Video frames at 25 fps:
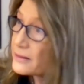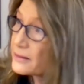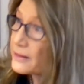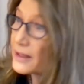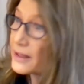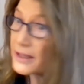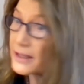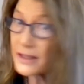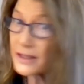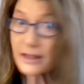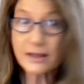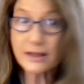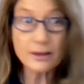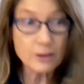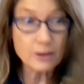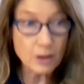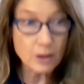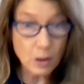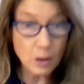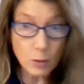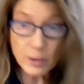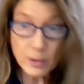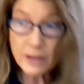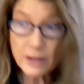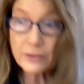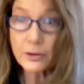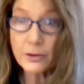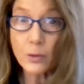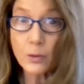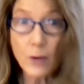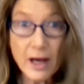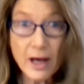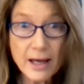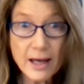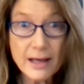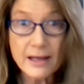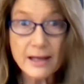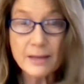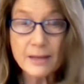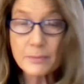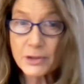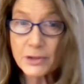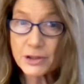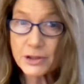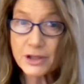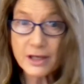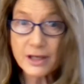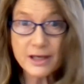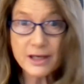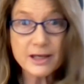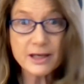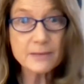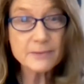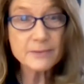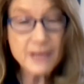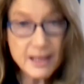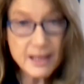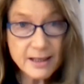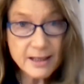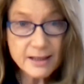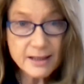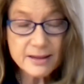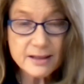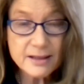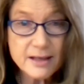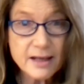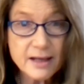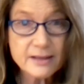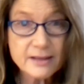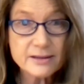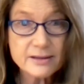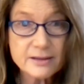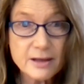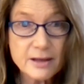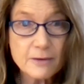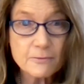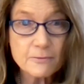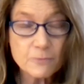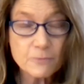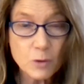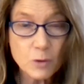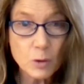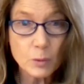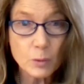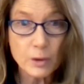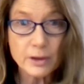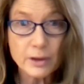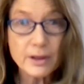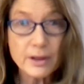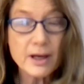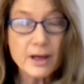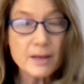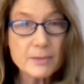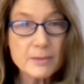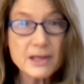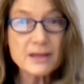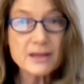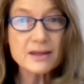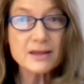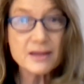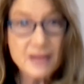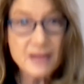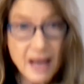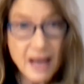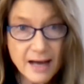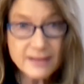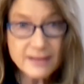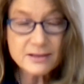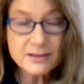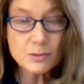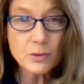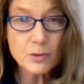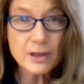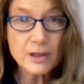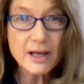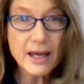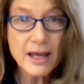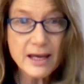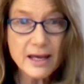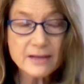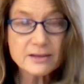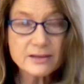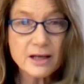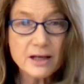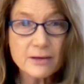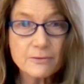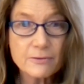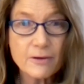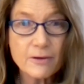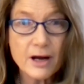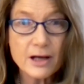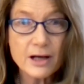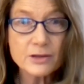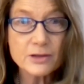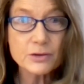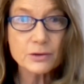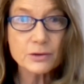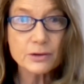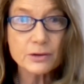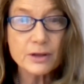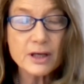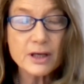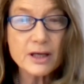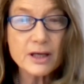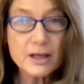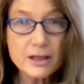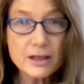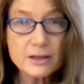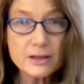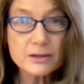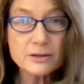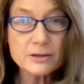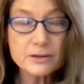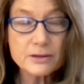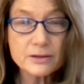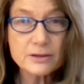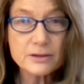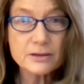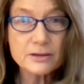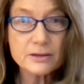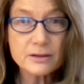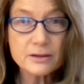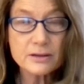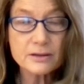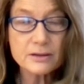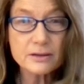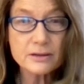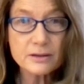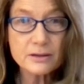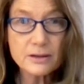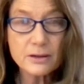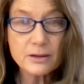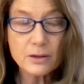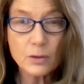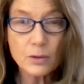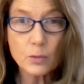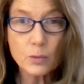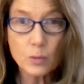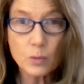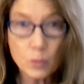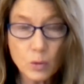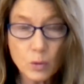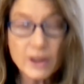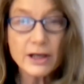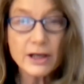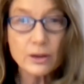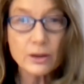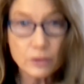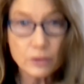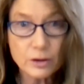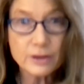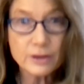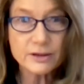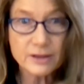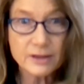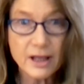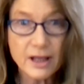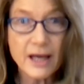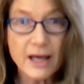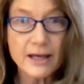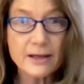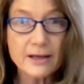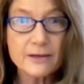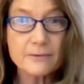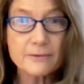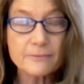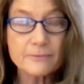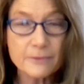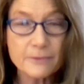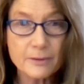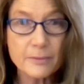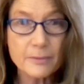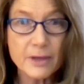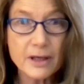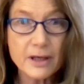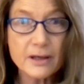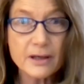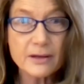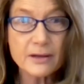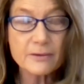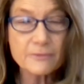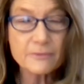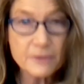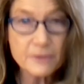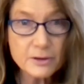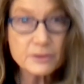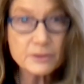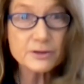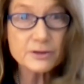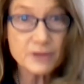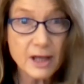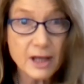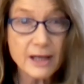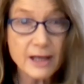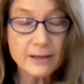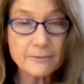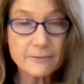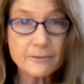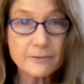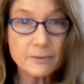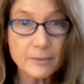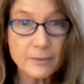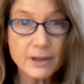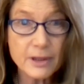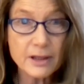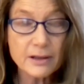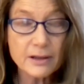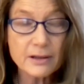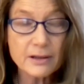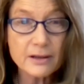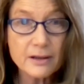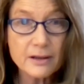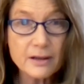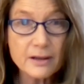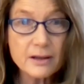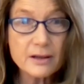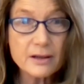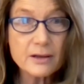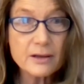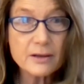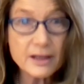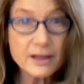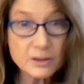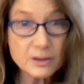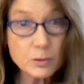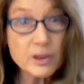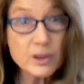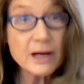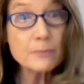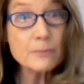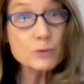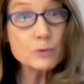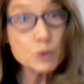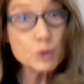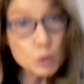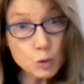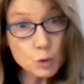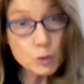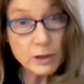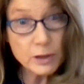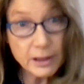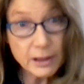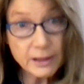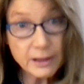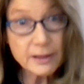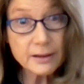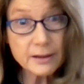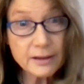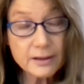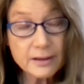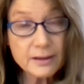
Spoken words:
it could go either way, but you keep taking the next step forward. I mean, that's what anti-fragile is, what it looks like for me, feels like for me. That's what I'm doing.